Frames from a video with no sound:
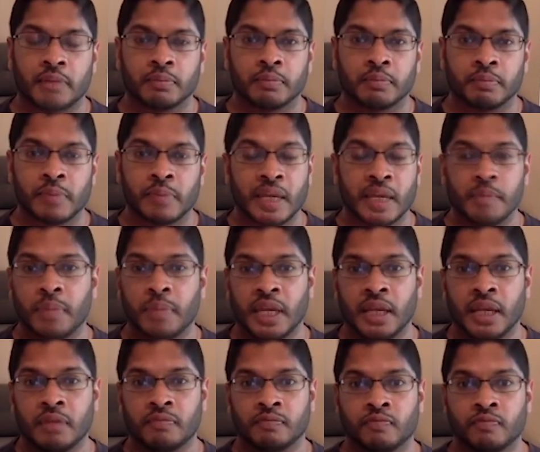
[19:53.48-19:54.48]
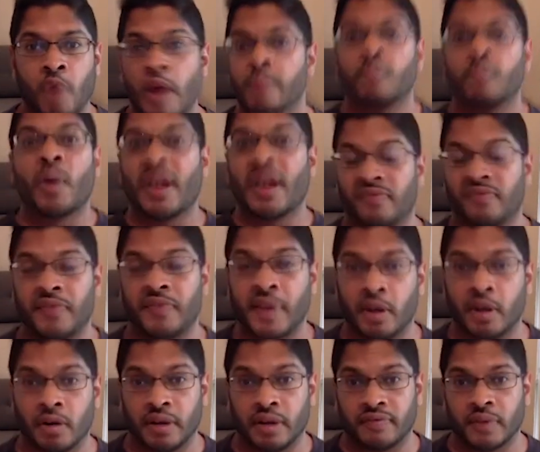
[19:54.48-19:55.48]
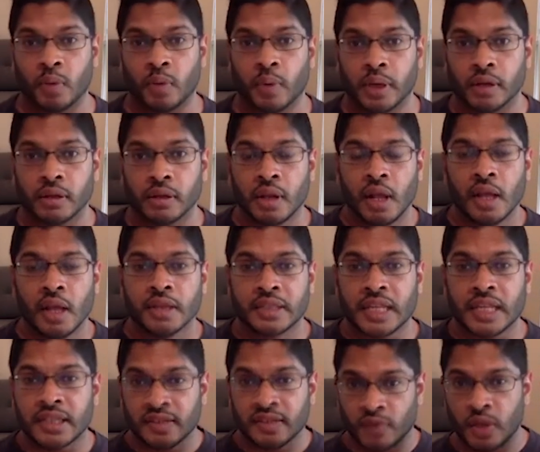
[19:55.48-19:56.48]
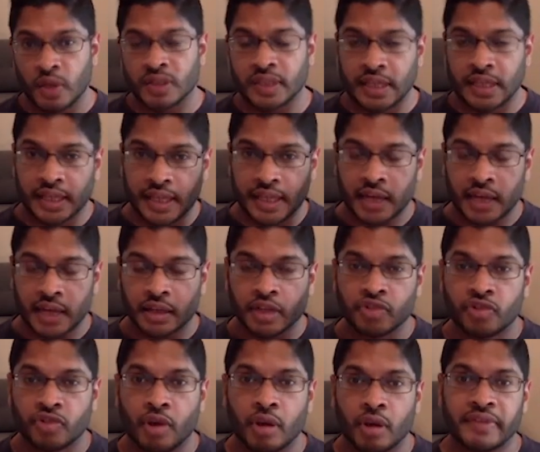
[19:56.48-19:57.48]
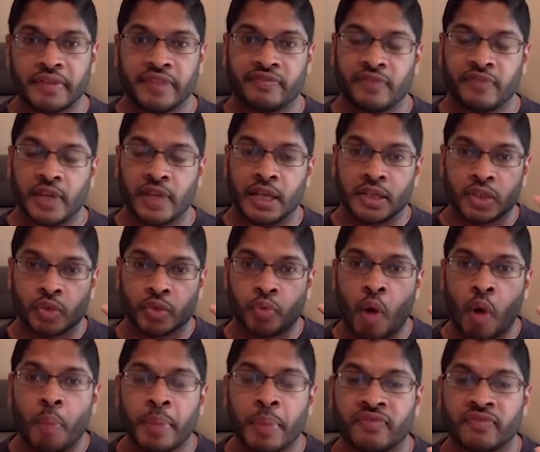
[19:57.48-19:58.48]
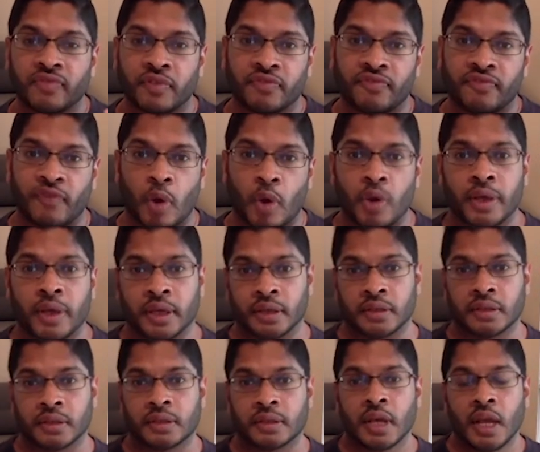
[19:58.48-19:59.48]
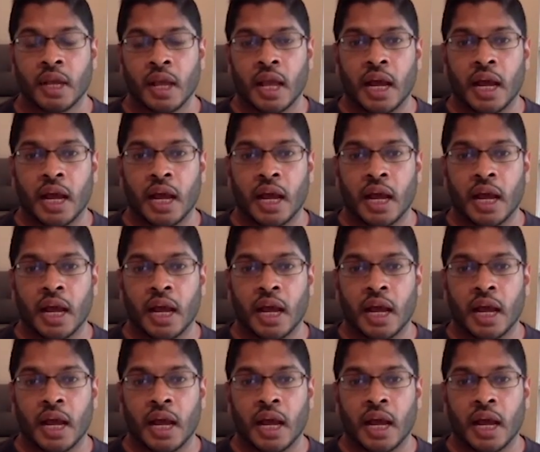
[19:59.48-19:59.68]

me be run by fear, if you will. So that's the first thing. Get control of your fear. Swap it for focus.